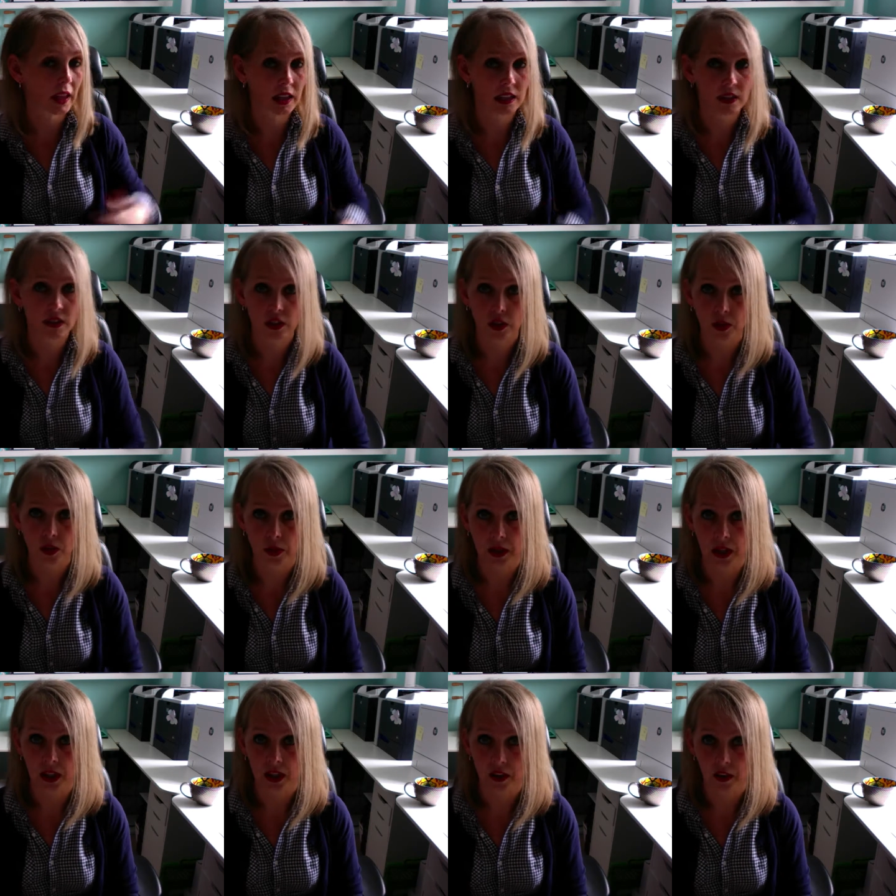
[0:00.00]
is going to
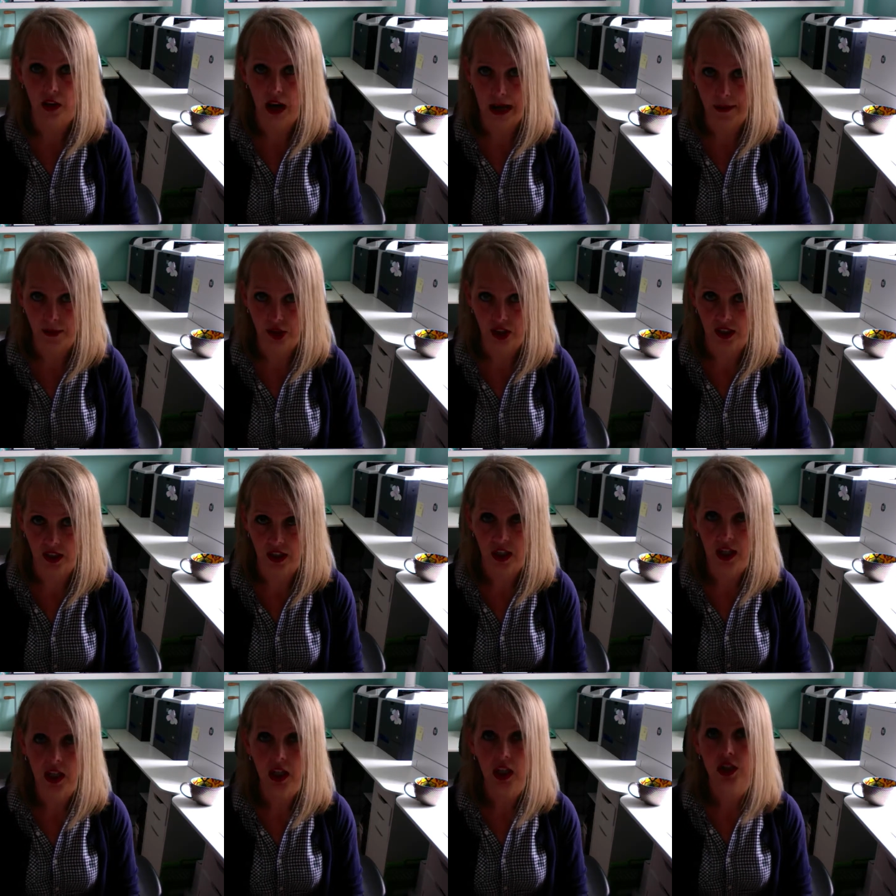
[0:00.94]
be another option.
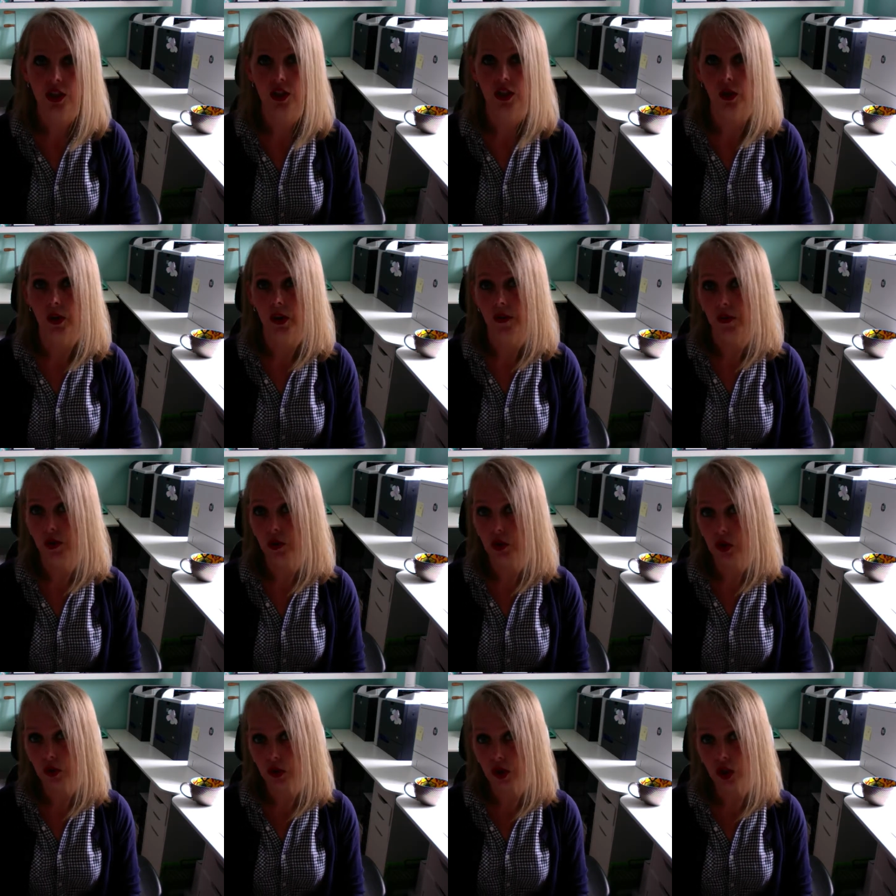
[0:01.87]
So if you
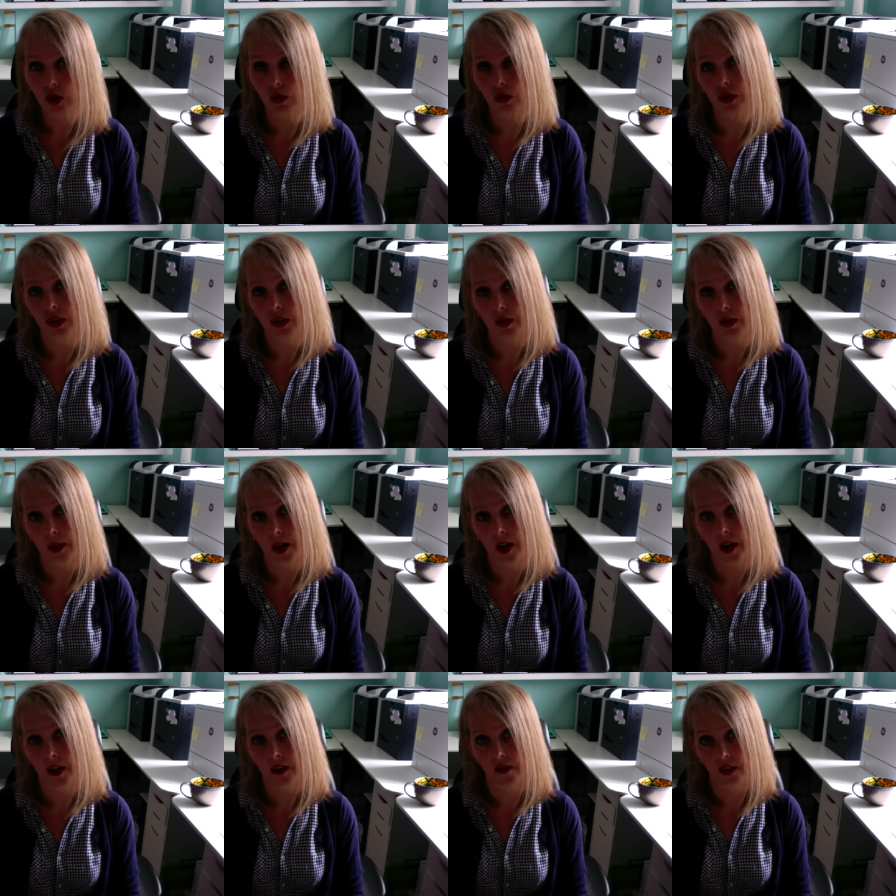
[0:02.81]
do choose to
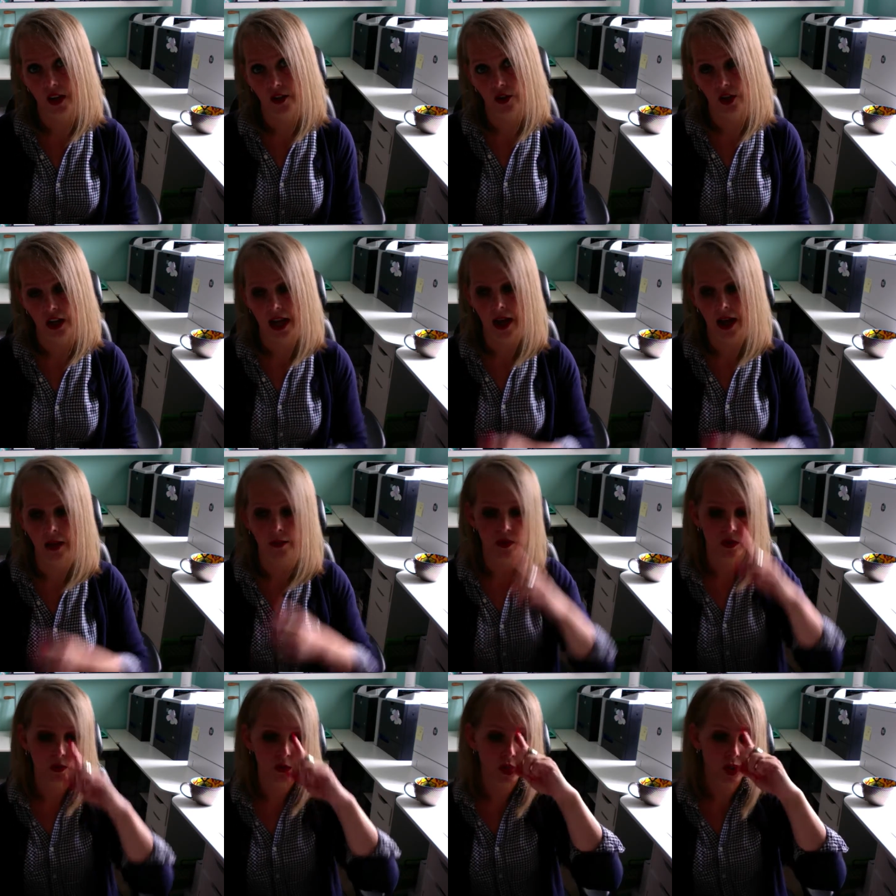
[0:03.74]
buy divider tabs,
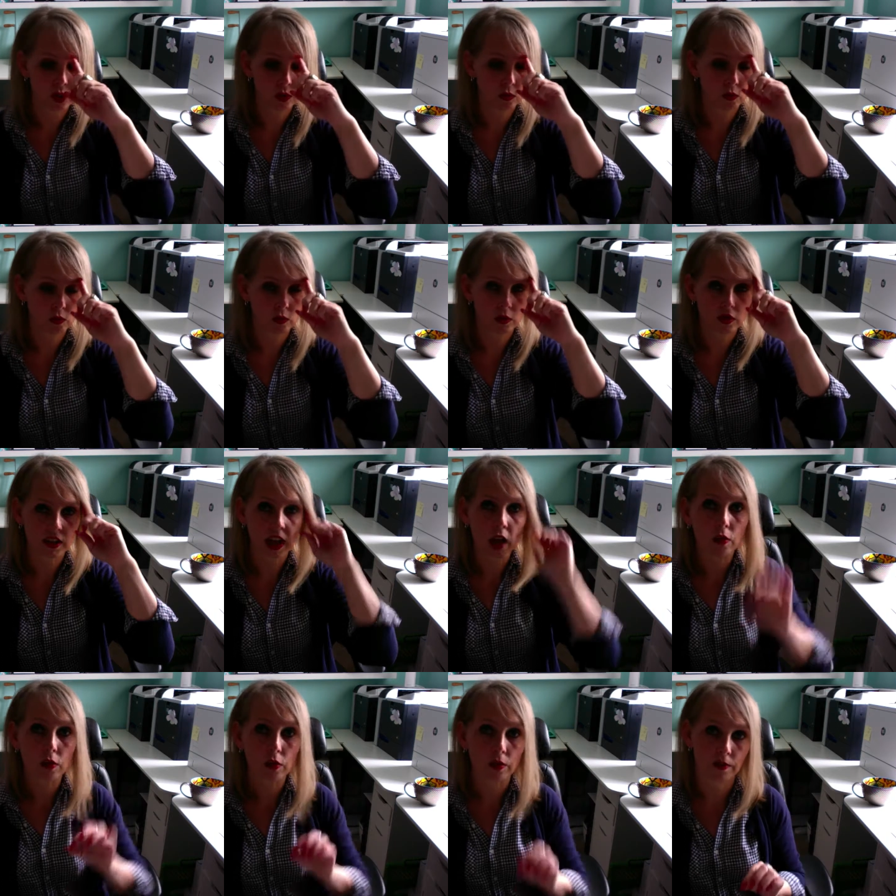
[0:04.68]
when you
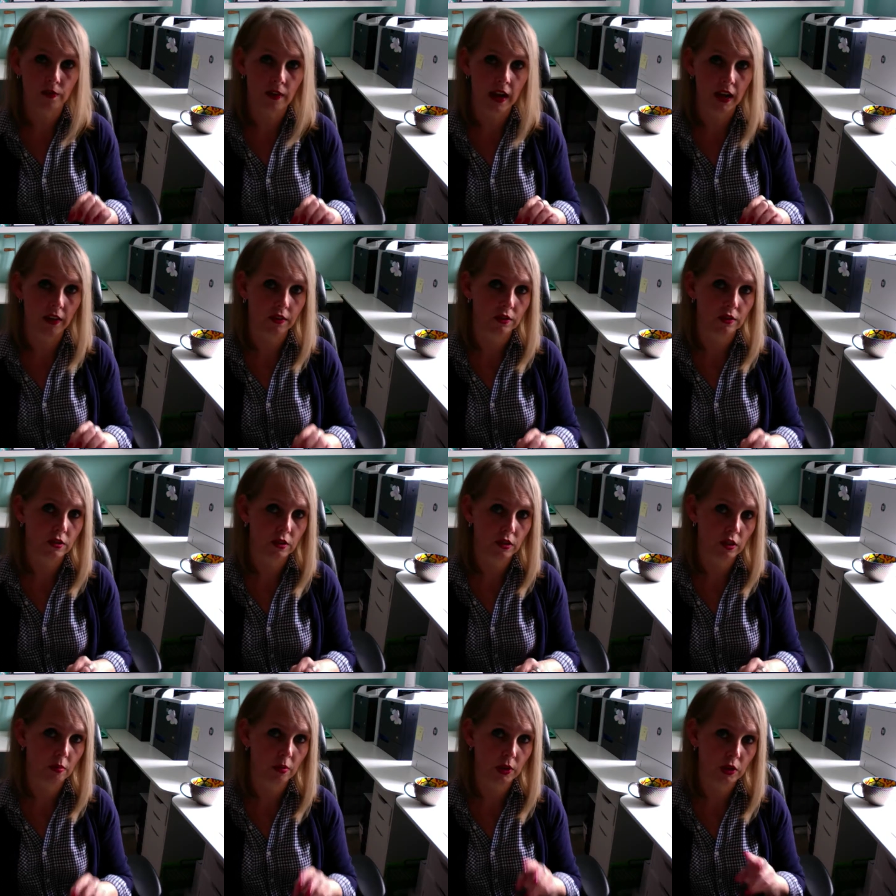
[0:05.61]
download the file, there's going
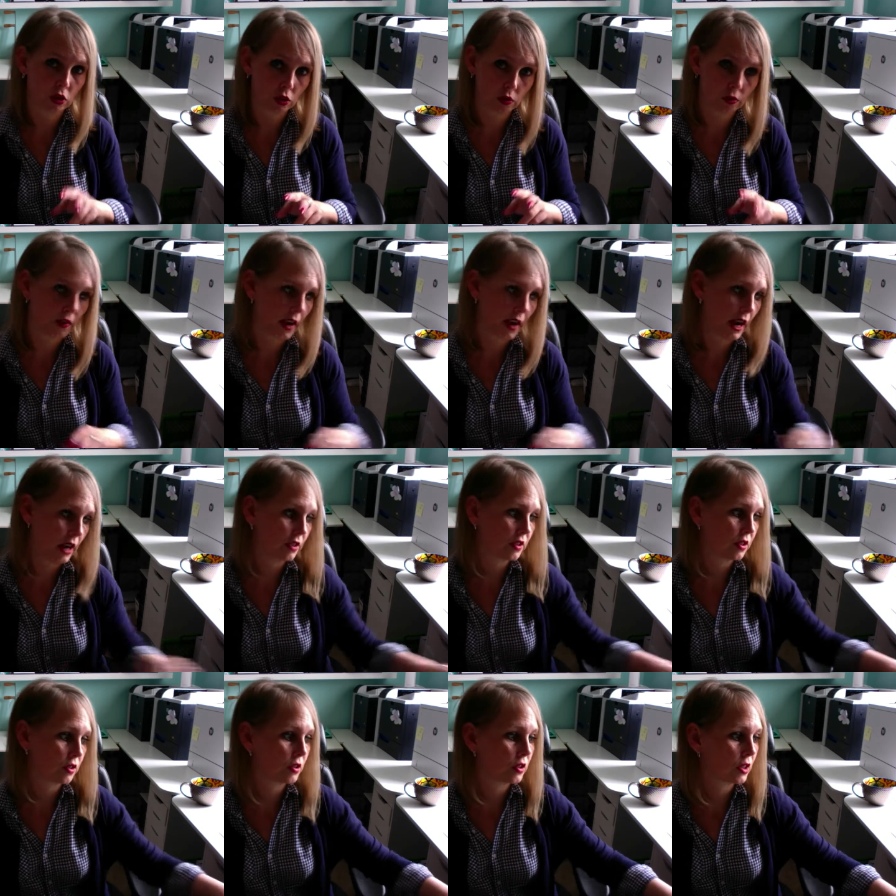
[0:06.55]
to be two files.
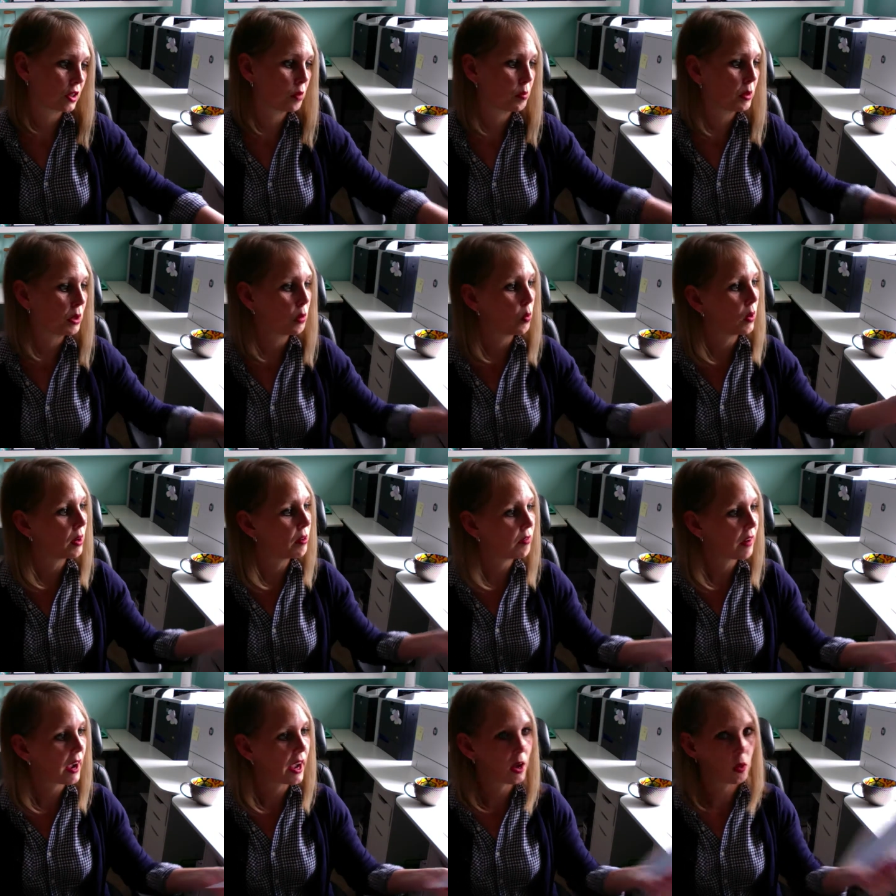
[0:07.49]
There's going to be one
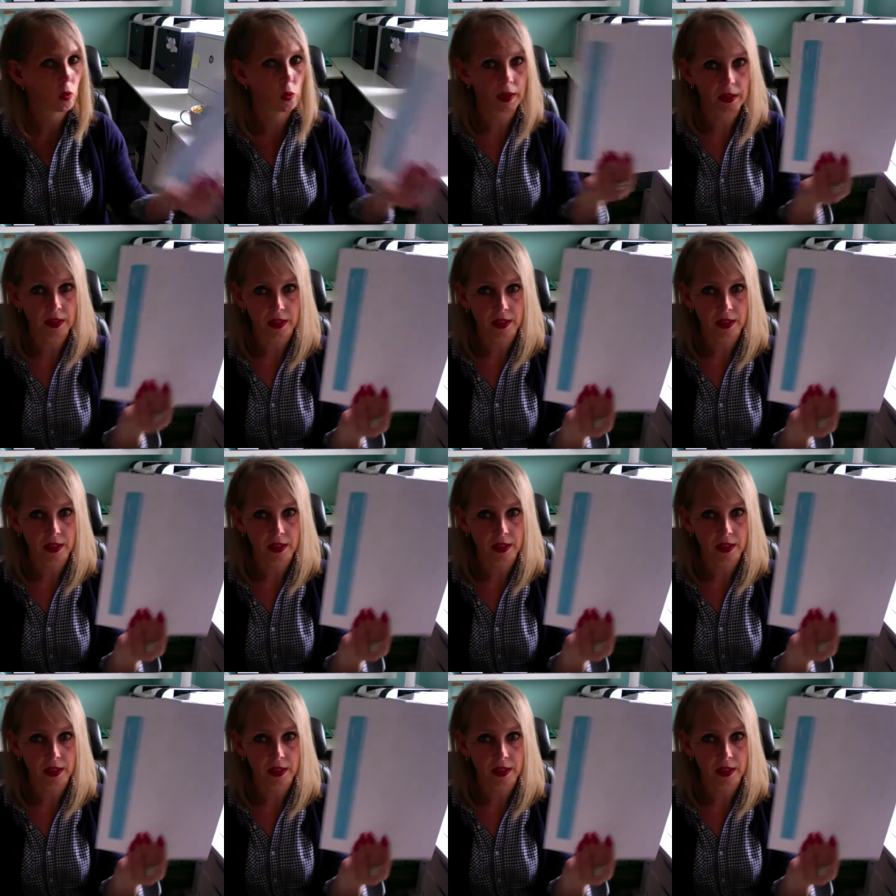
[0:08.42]
file with